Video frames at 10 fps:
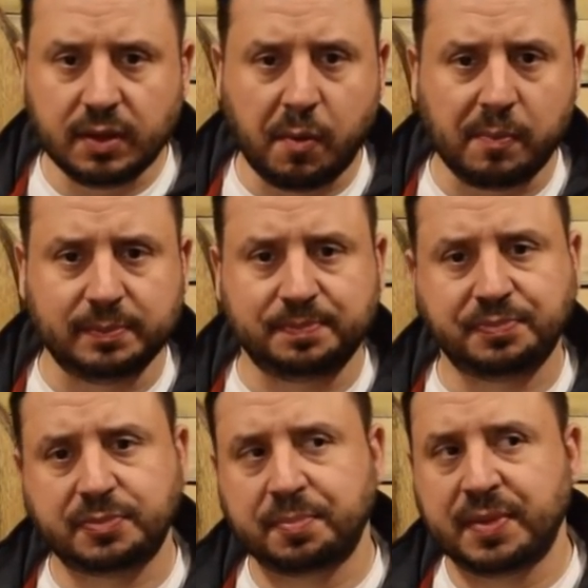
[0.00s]
I
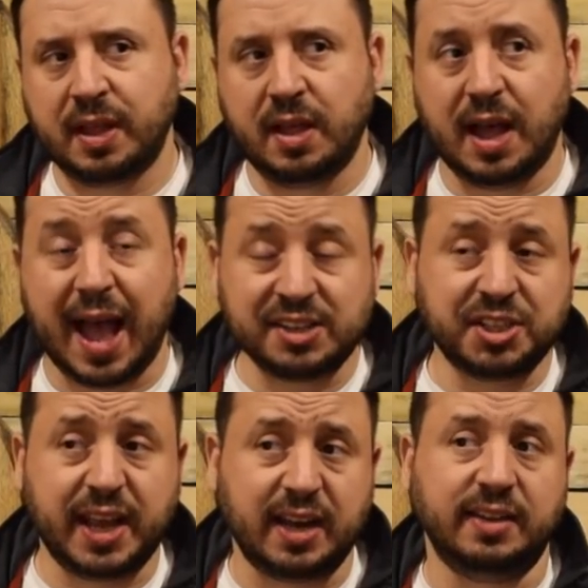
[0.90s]

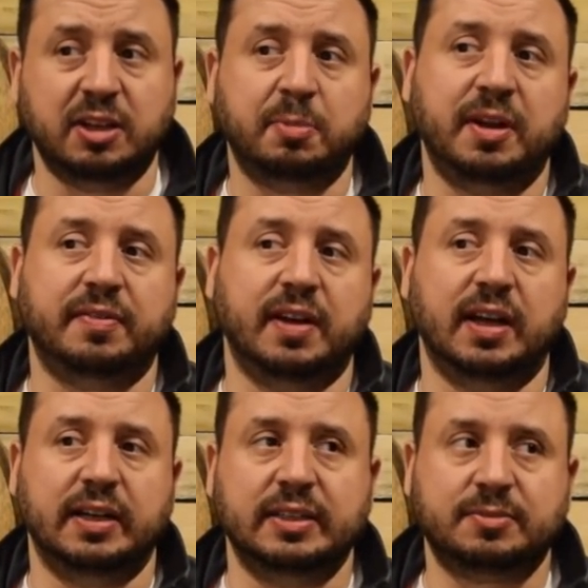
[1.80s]
actually get a little bit of
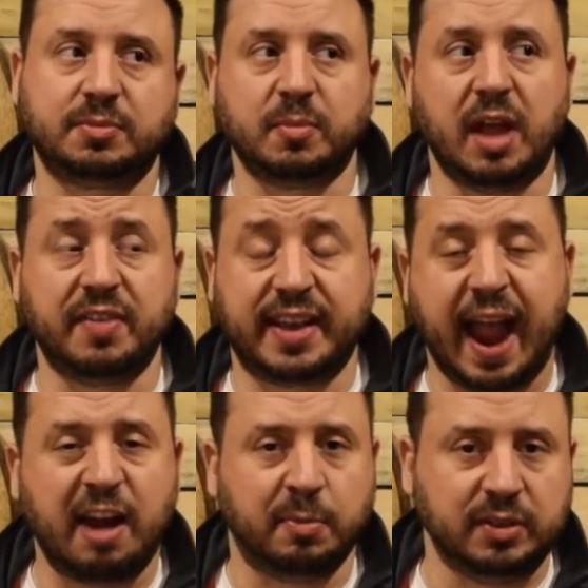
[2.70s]
a
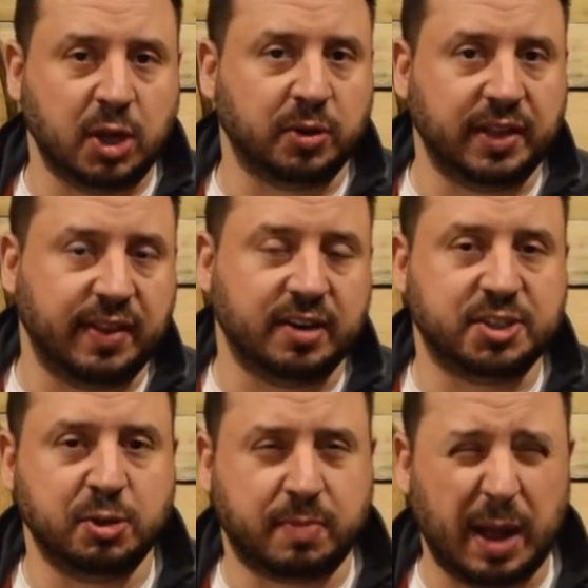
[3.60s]
caramel note in there
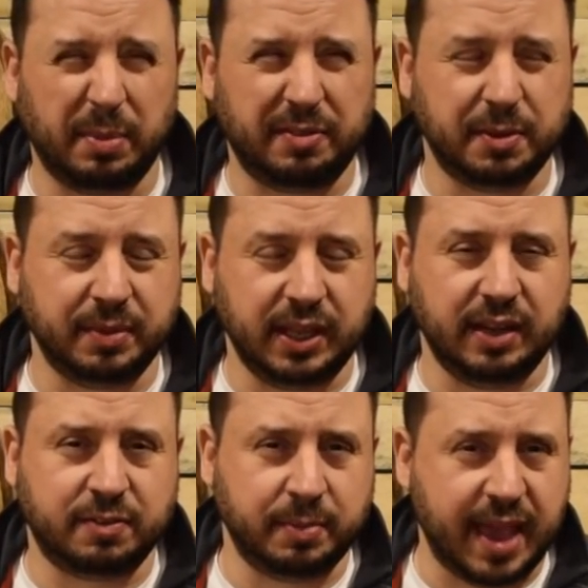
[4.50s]
too, probably from
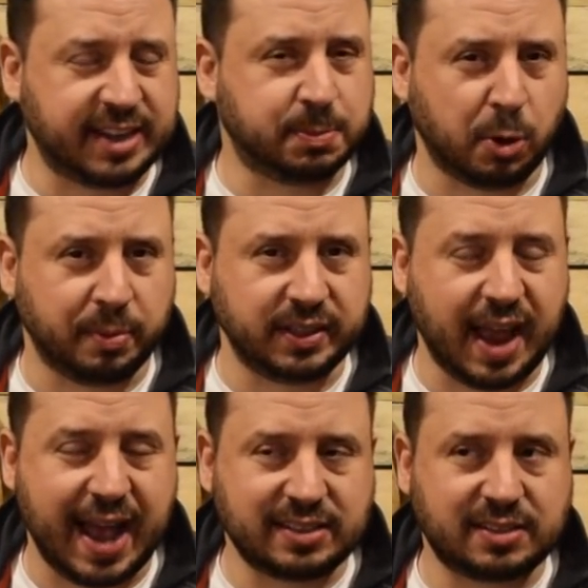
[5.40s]
the ex-bourbon
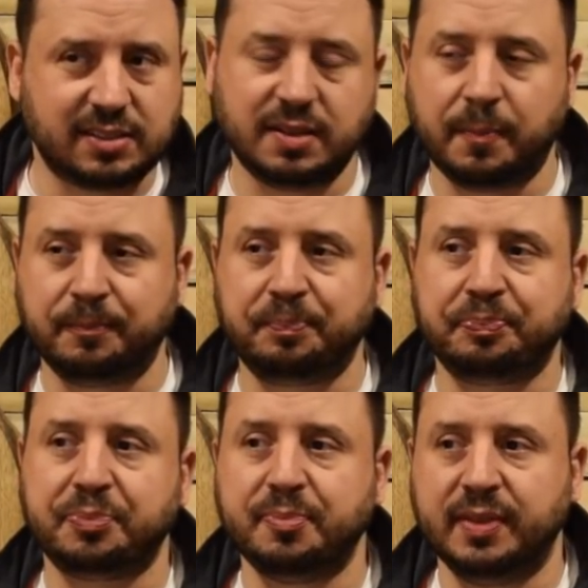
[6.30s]
casks.
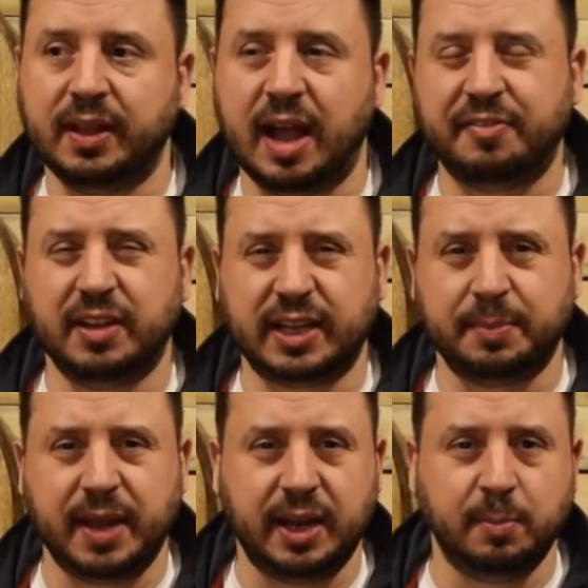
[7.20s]
I feel like I'm
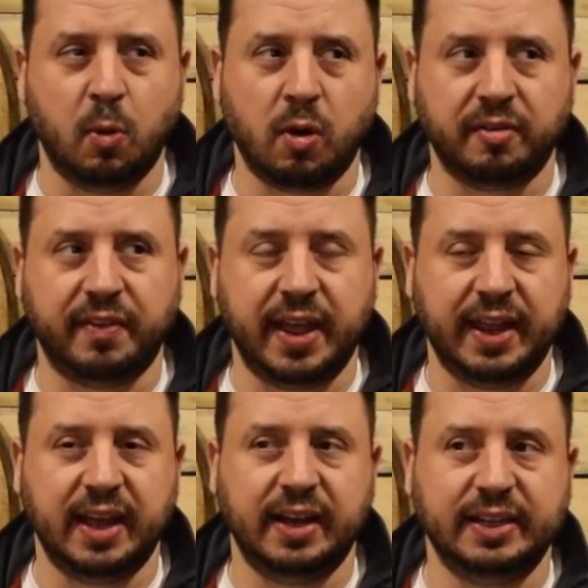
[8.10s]
getting more of
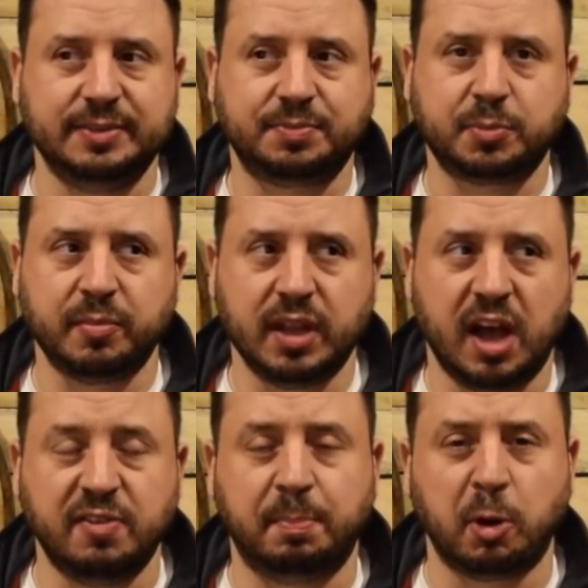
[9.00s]
a
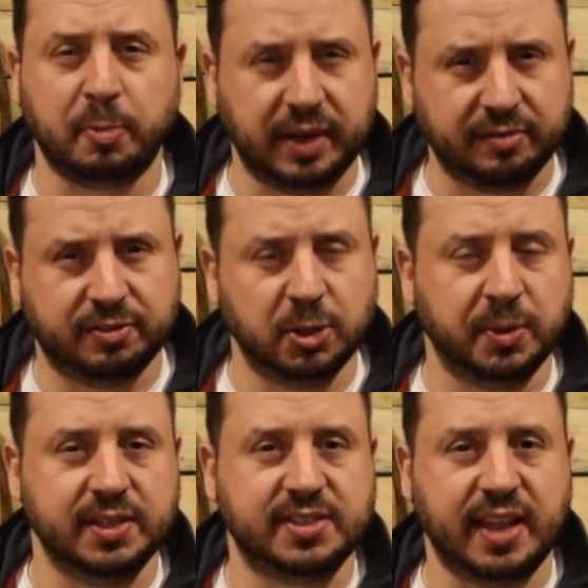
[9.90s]
bourbon
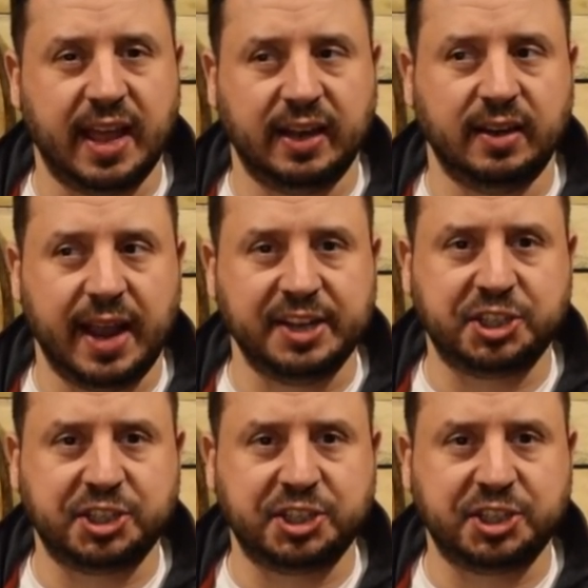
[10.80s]
influence than a